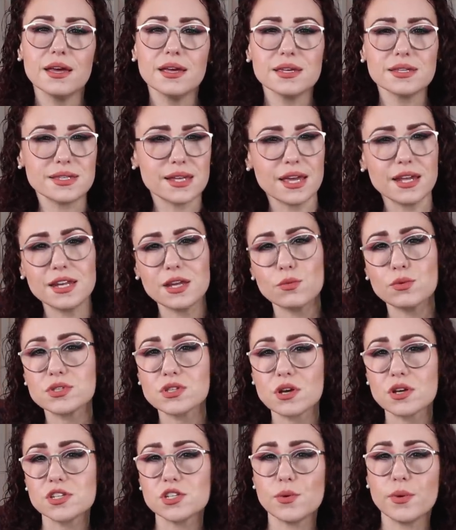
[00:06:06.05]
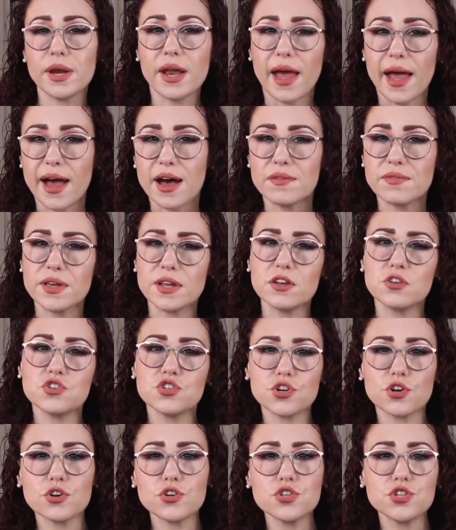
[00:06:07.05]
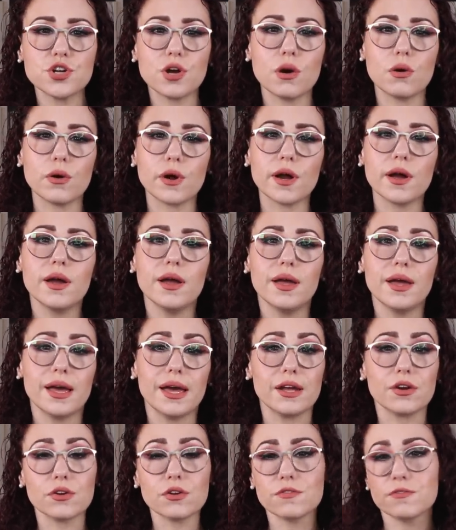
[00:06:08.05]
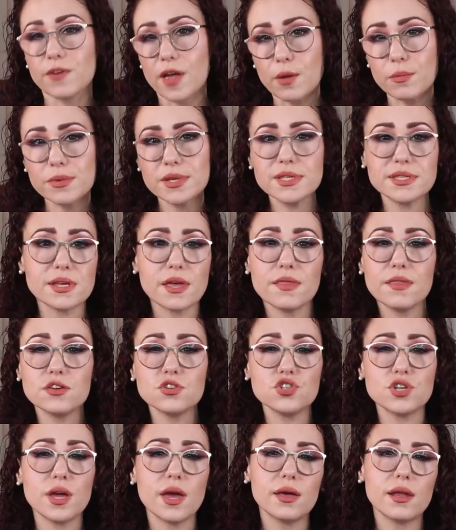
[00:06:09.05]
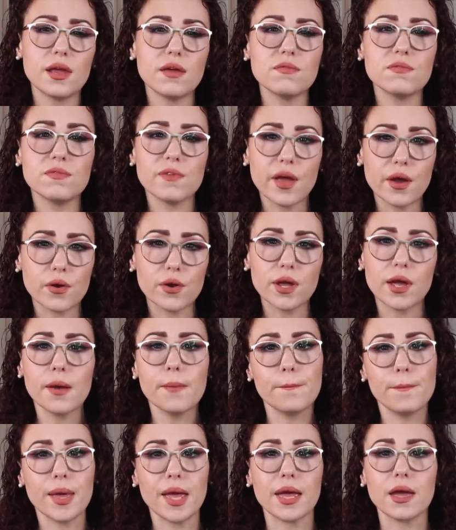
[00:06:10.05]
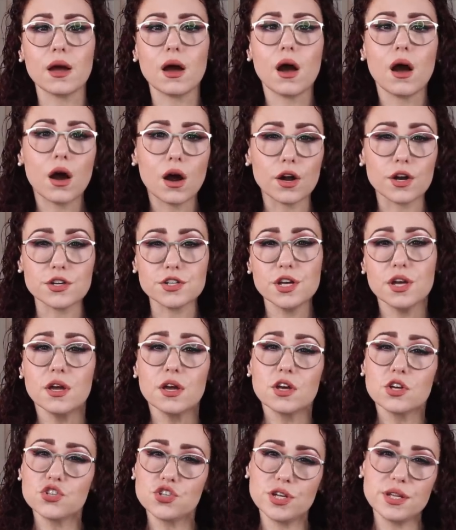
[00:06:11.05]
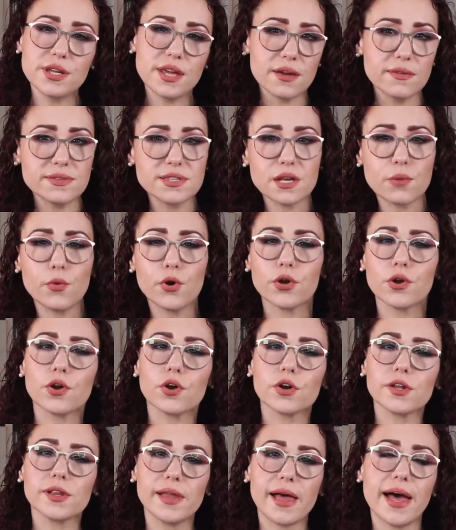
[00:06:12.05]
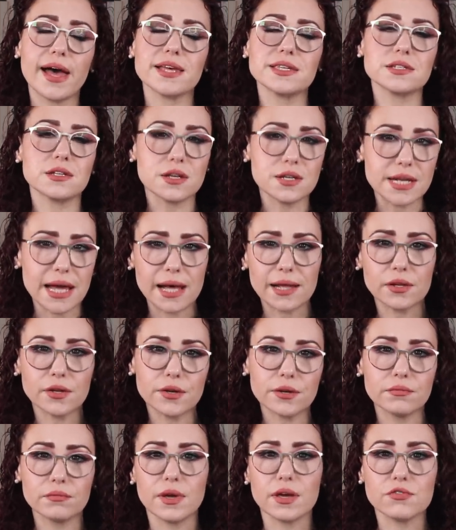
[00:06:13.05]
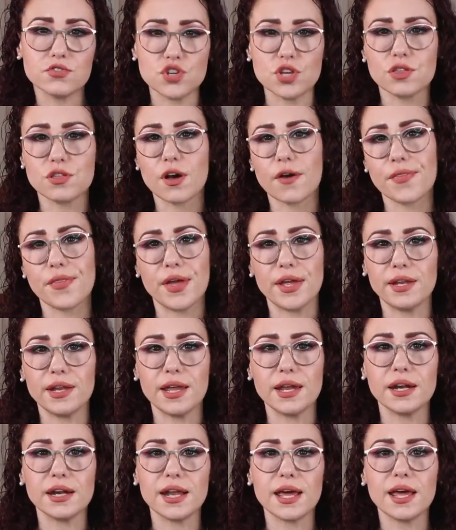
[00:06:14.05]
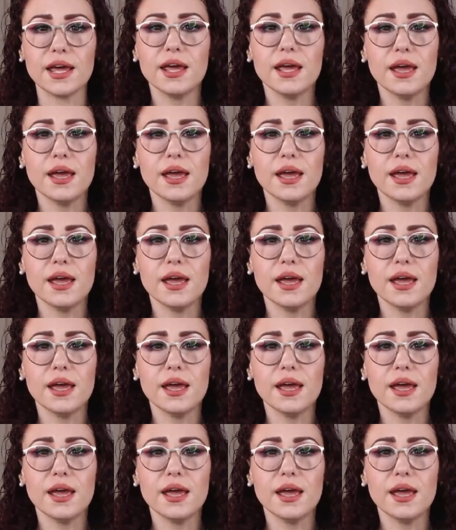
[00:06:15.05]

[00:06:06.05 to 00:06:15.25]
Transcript: Sandy was also an avid churchgoer, and her family said that she had a very big heart. She'd give someone her last dollar if she thought they needed it.